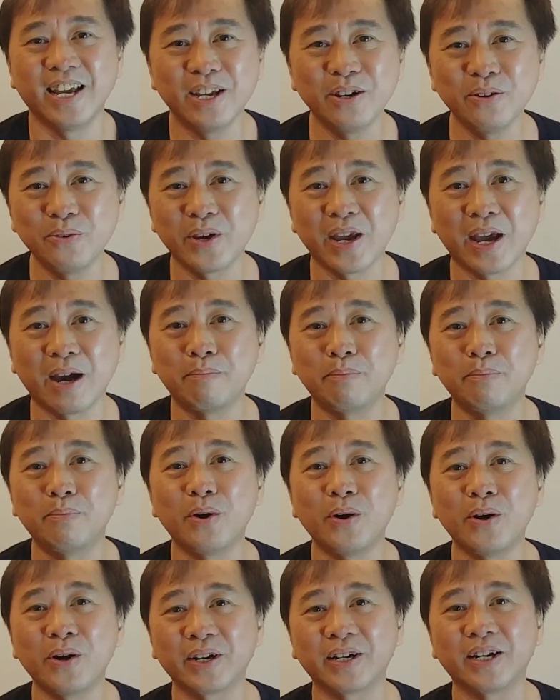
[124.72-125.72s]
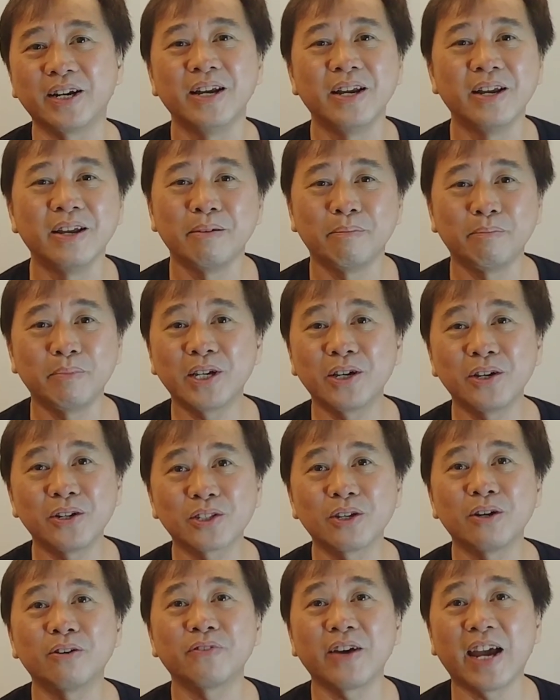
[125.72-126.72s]
day we are born because
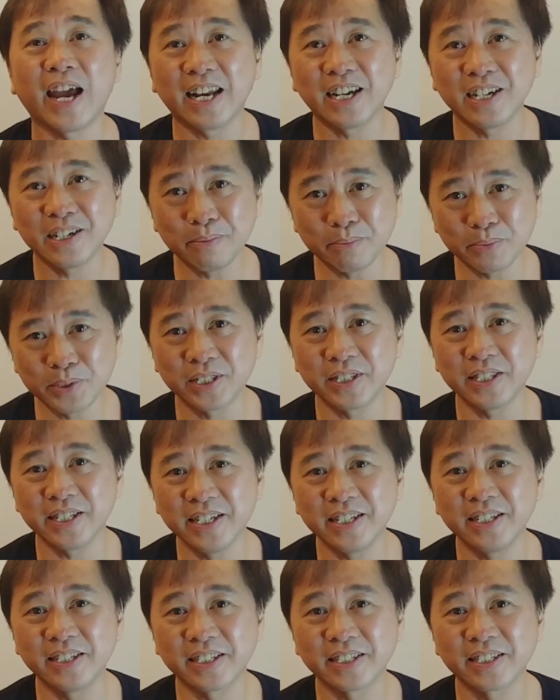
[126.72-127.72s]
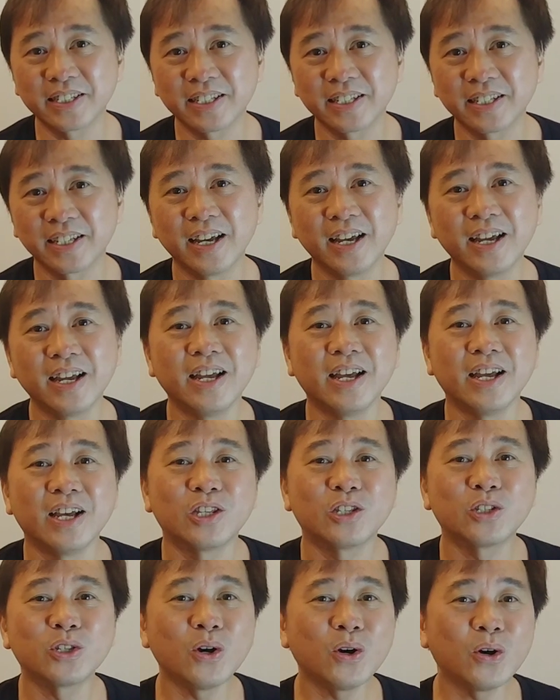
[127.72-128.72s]
of Adam's sins.
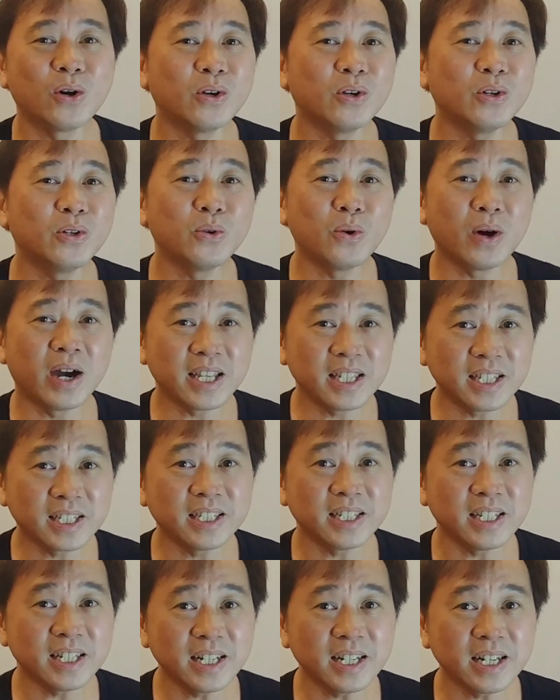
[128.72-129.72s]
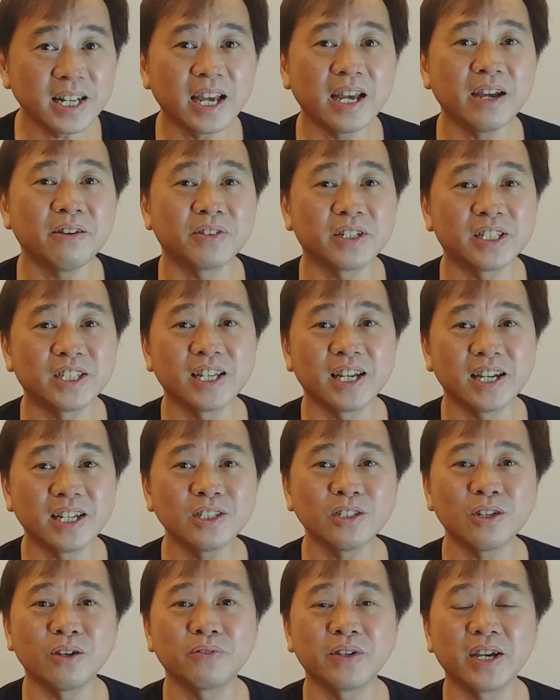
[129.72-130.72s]
So, do I still have a
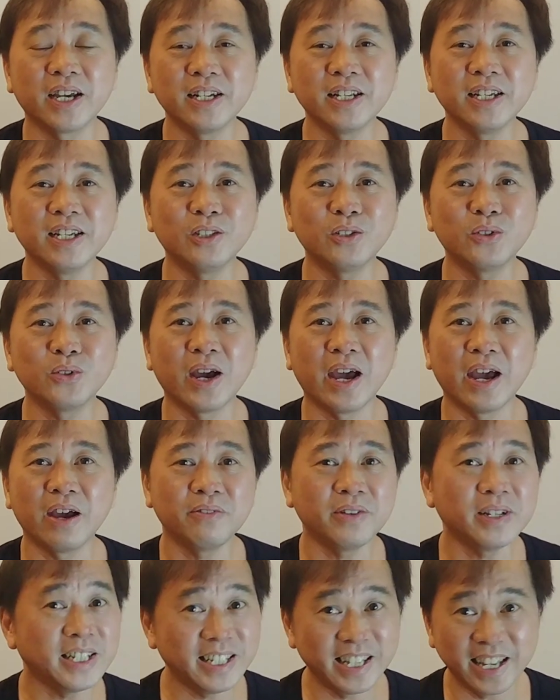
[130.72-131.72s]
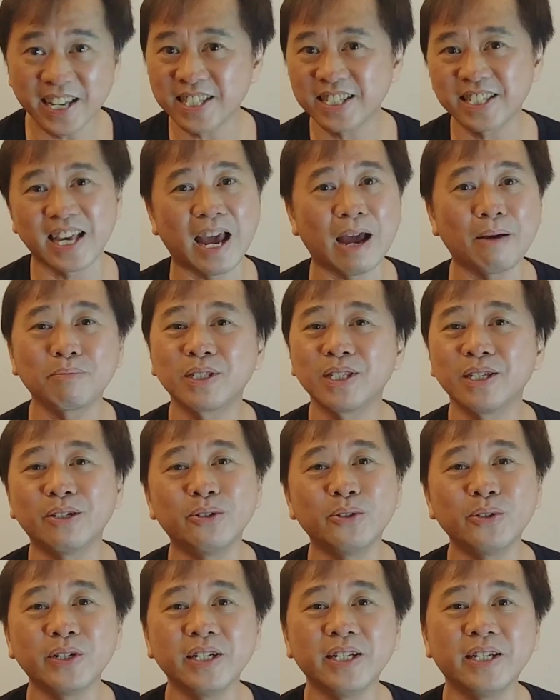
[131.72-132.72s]
chance of getting into heaven? Yes,
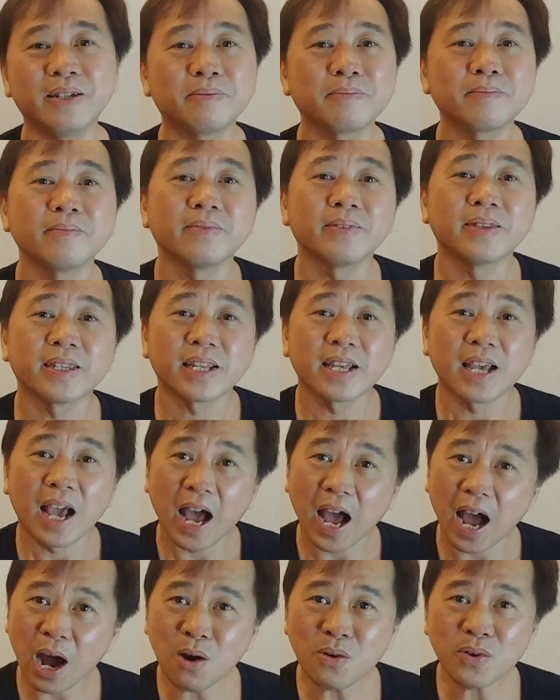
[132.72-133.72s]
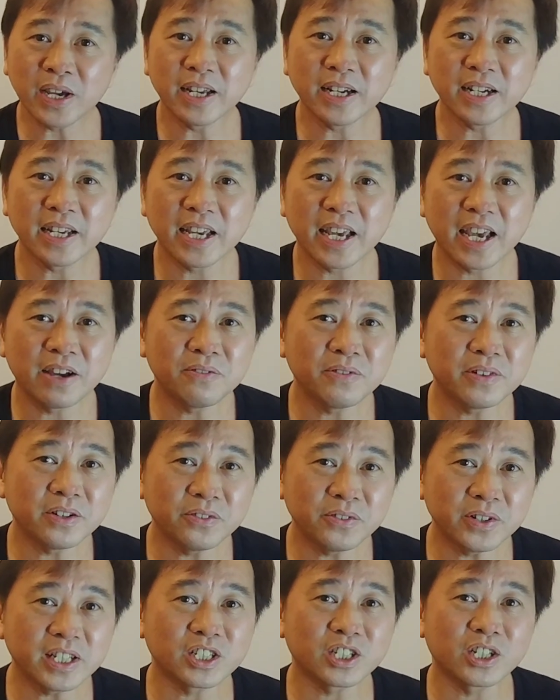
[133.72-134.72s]
absolutely. How can I ever
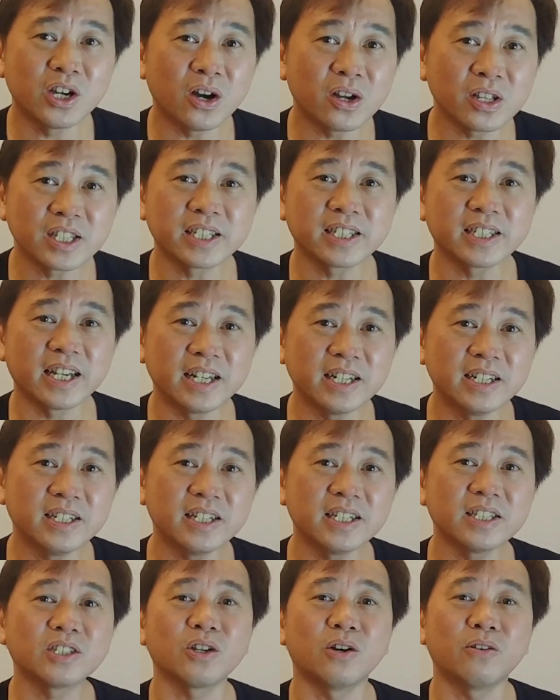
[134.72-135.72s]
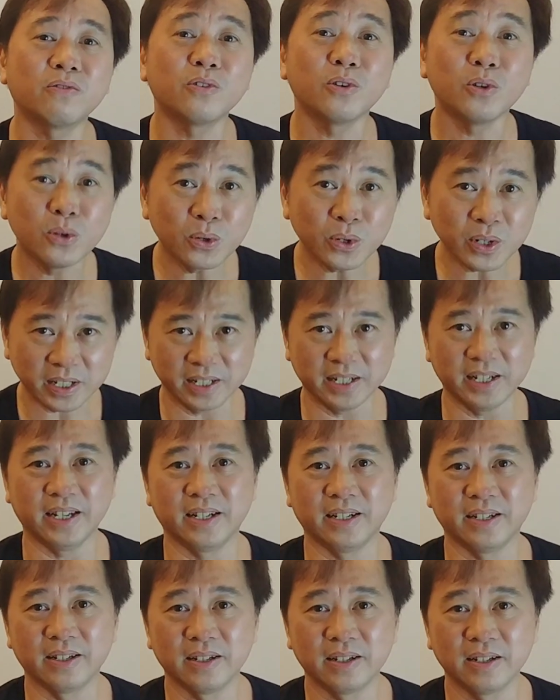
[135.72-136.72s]
reach God's standards of good
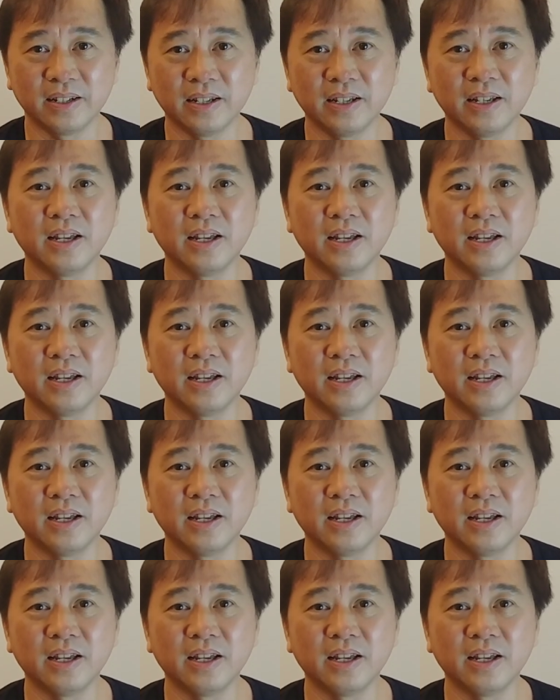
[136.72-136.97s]
then?